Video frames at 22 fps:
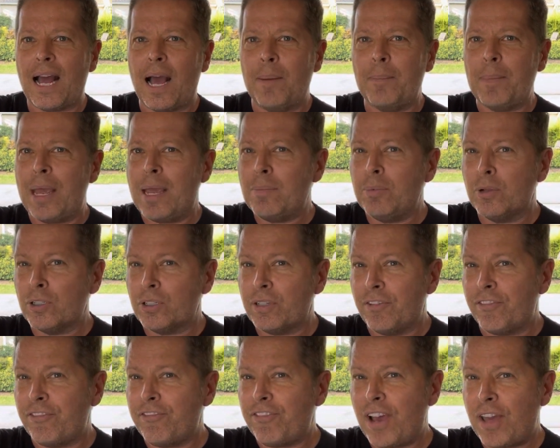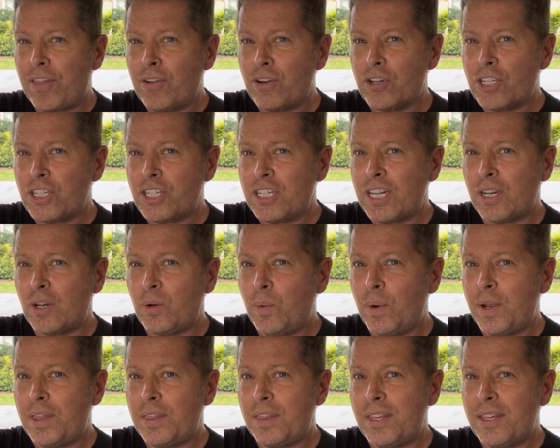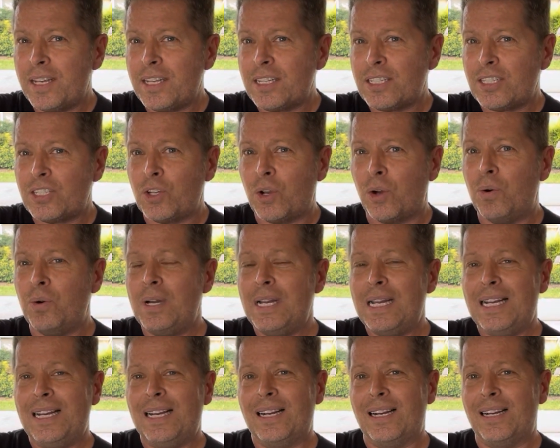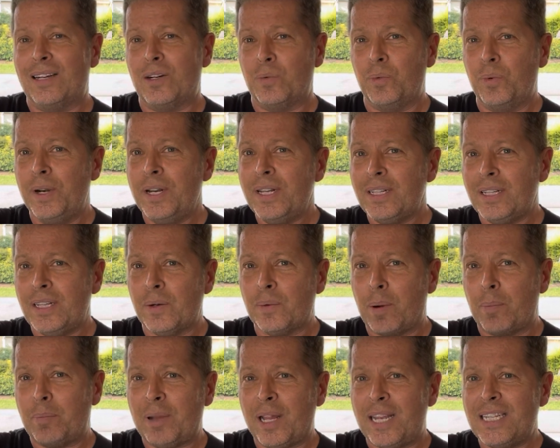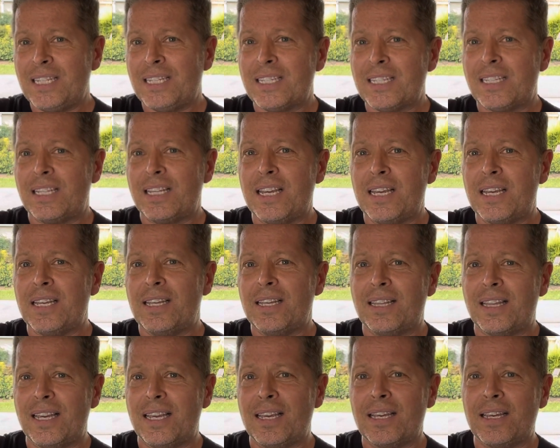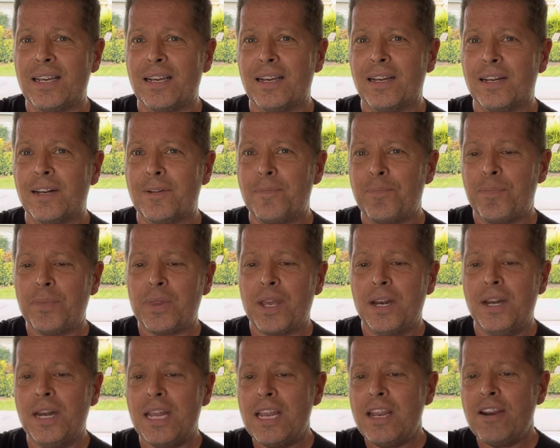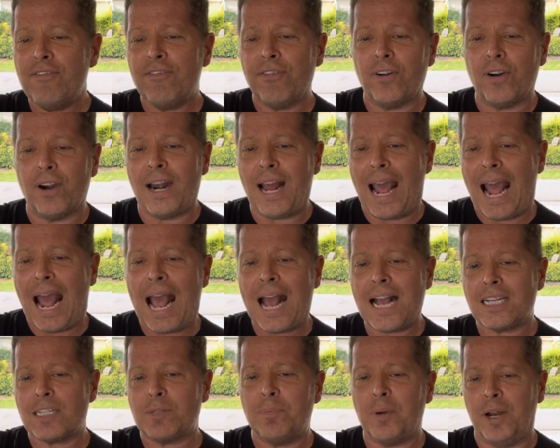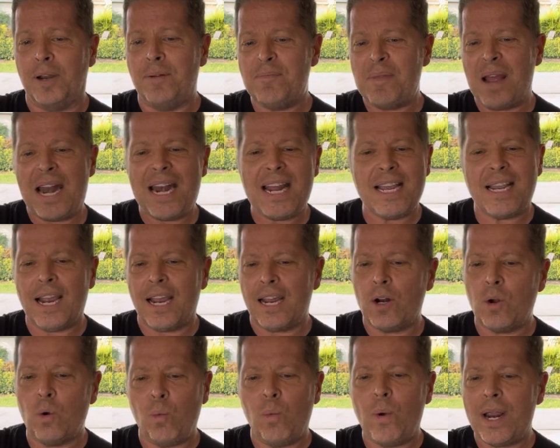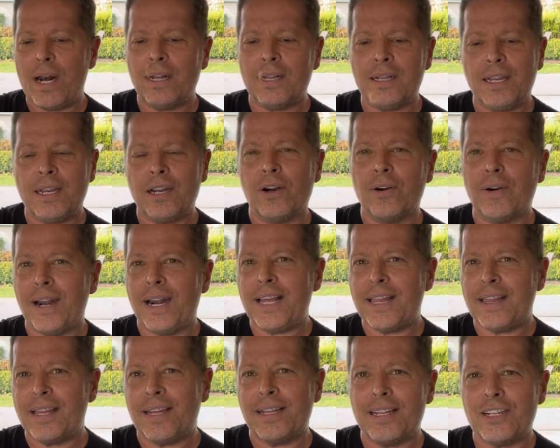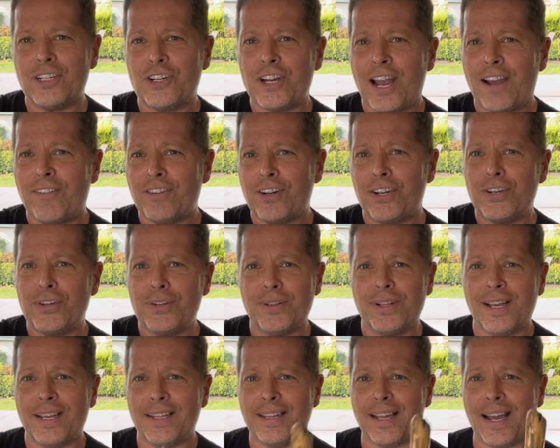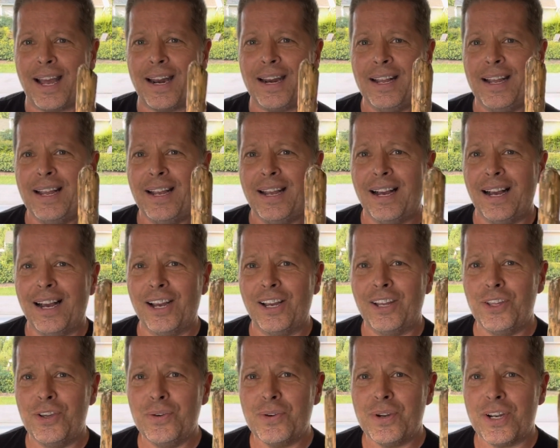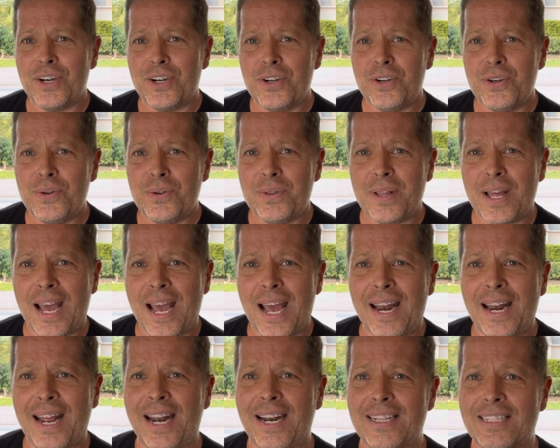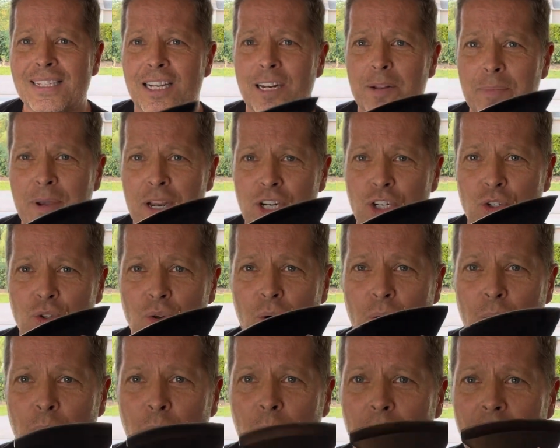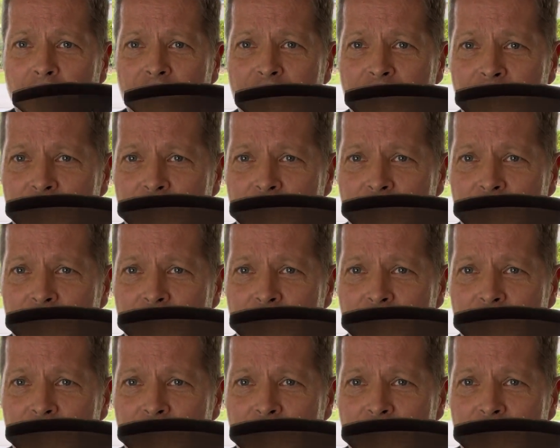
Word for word: I'm able to feather stick with this, so uh, really replaces the, the uh, need for an ax, but any kind of whittling or anything that you have to do like that, uh, you can do that and it's gonna make short work of